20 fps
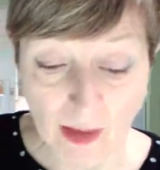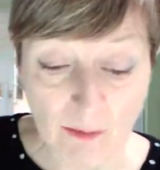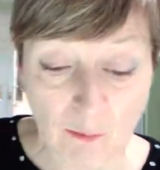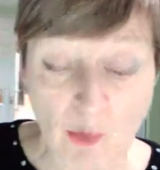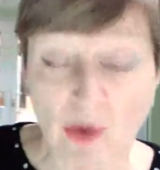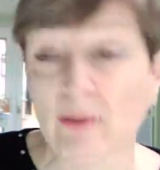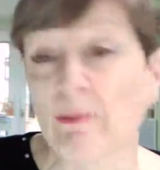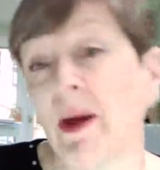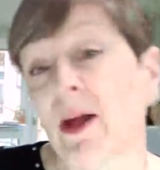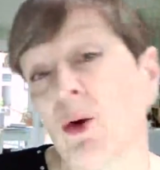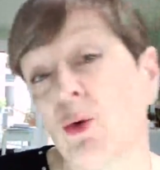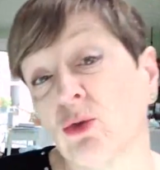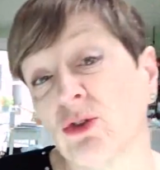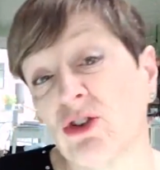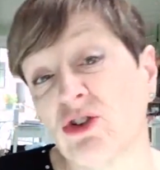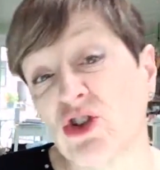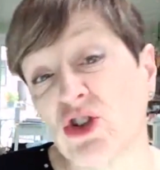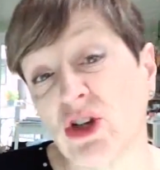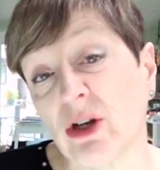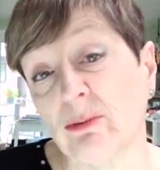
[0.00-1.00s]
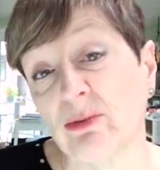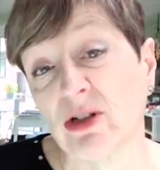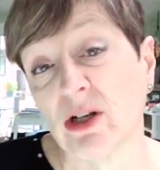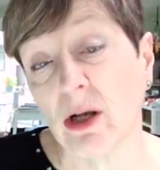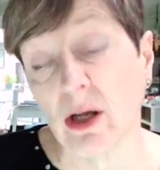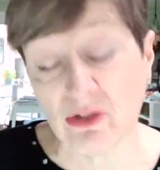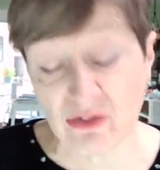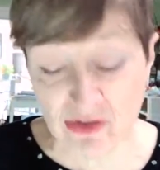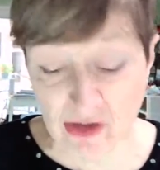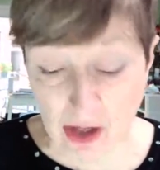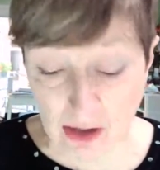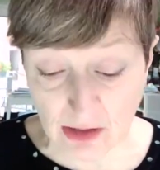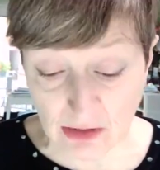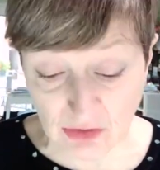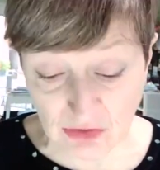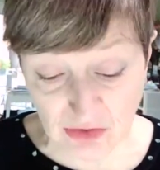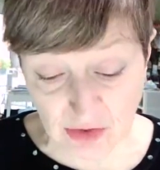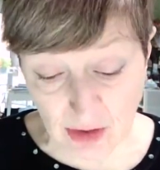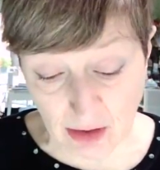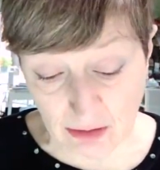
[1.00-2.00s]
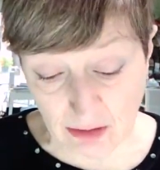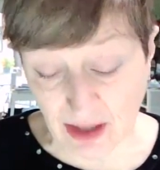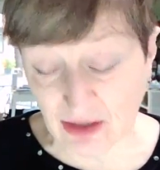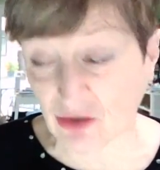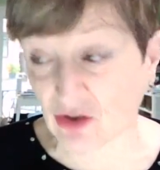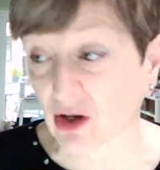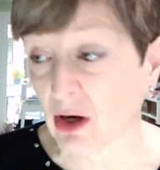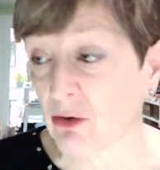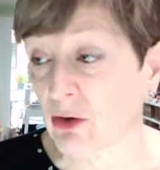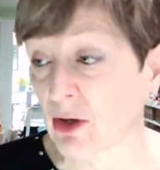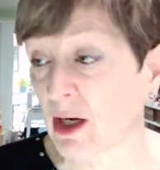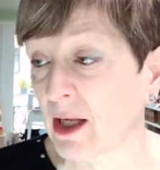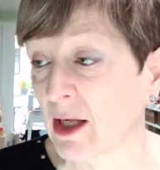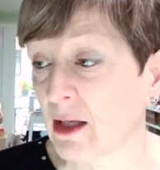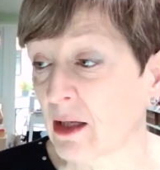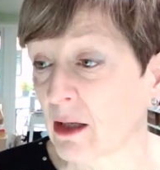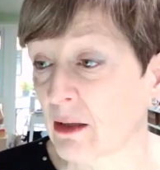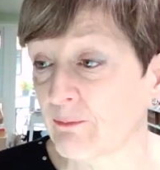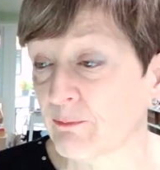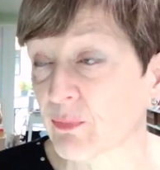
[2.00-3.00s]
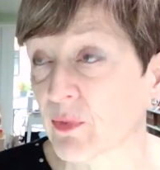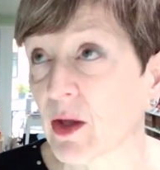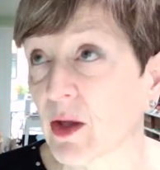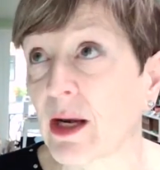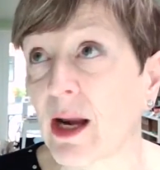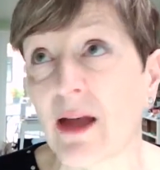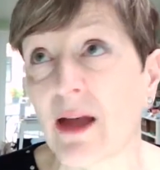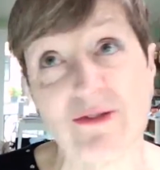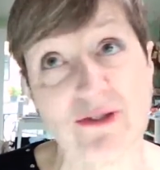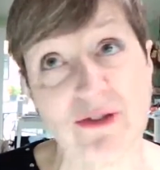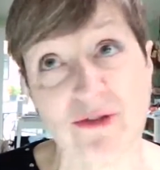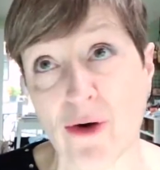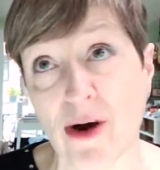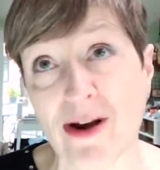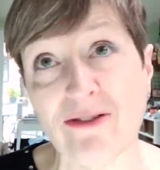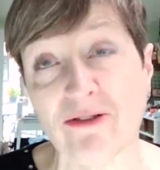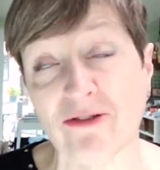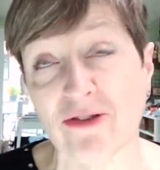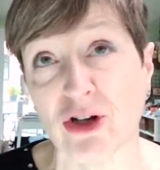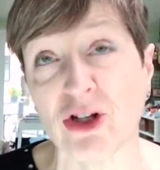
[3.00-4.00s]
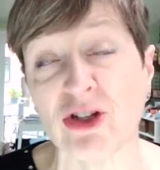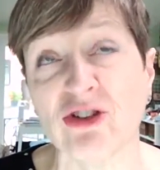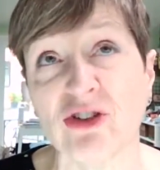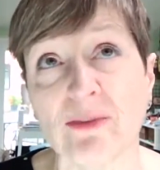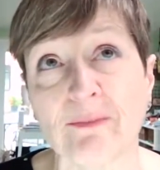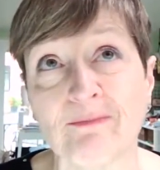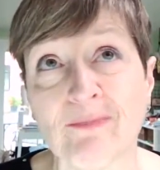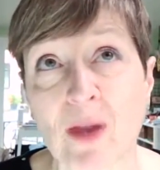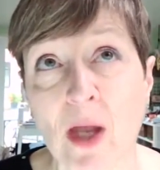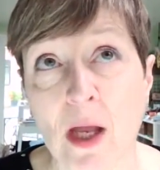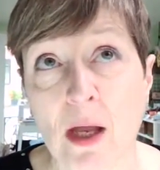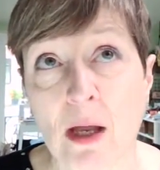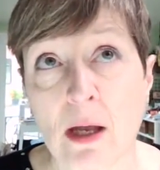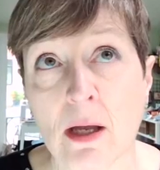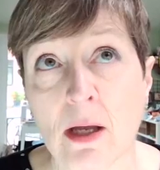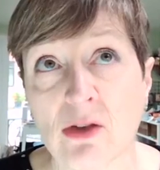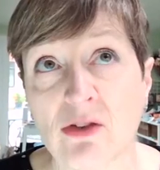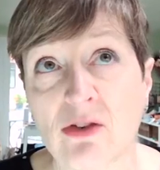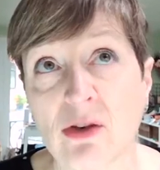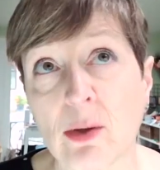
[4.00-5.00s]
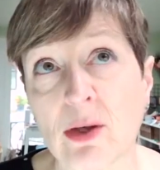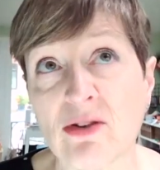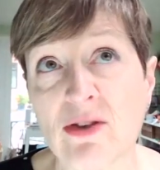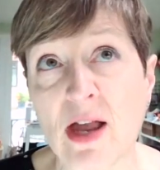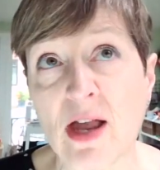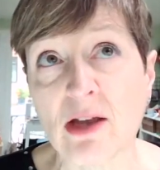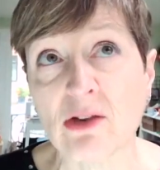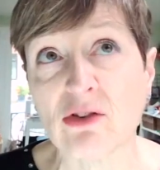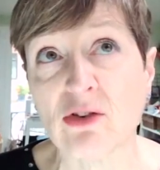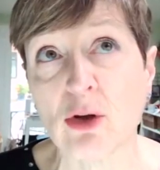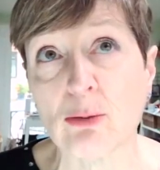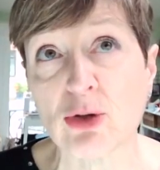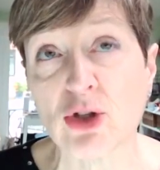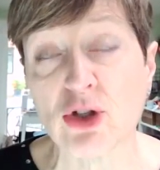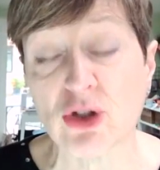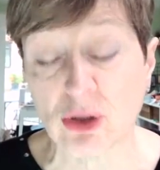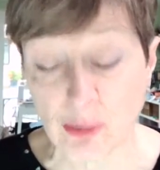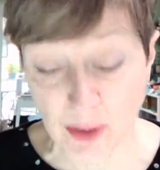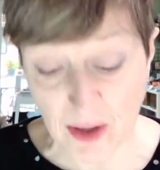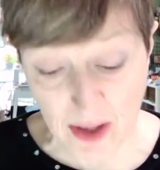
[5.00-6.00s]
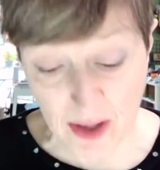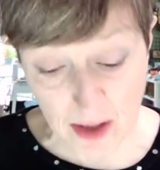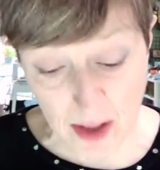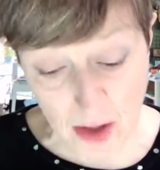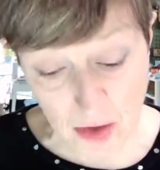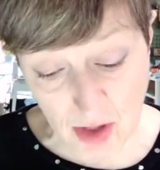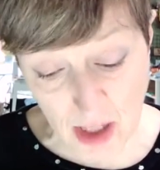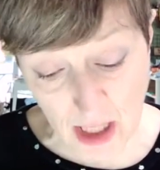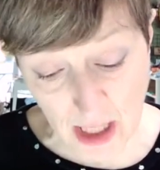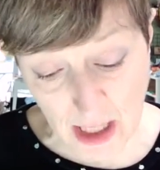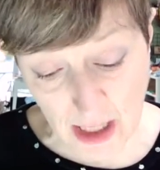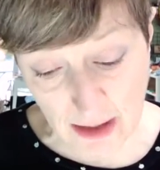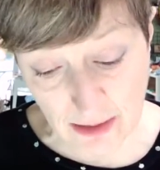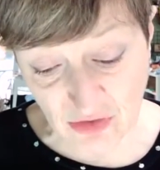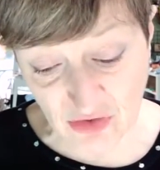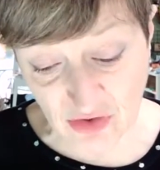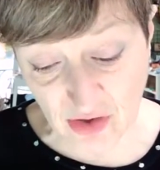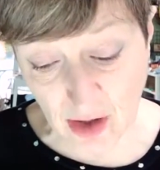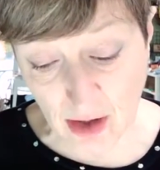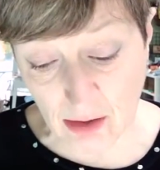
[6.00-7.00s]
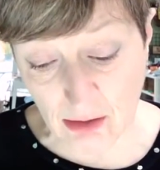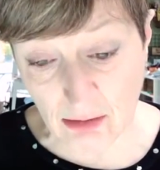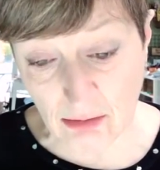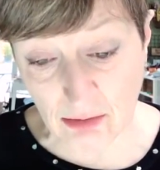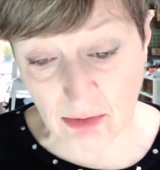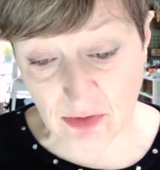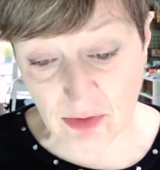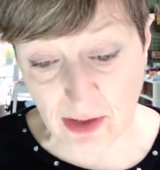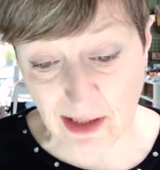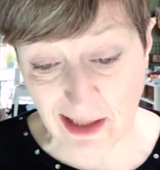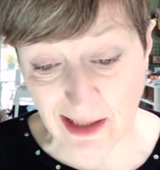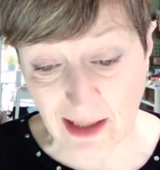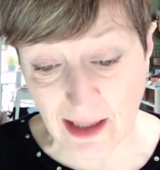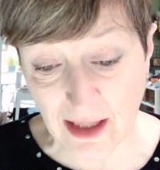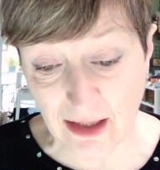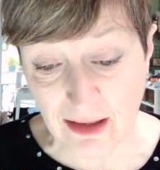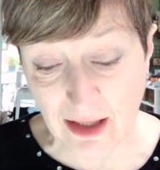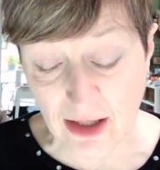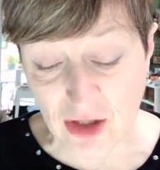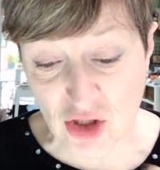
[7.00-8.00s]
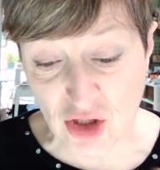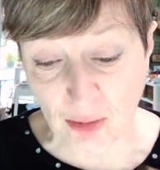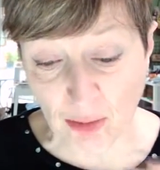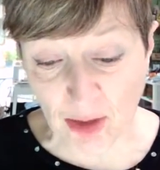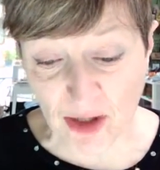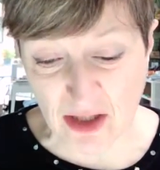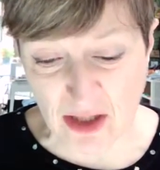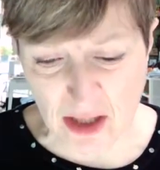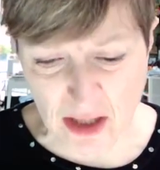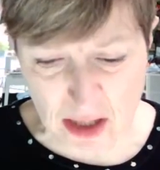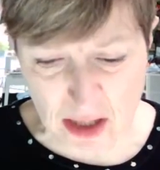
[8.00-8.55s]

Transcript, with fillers: one of my orders shipped last night, so it's currently left Frankfurt, so its next stop should be the U K, so clearly they're shipping to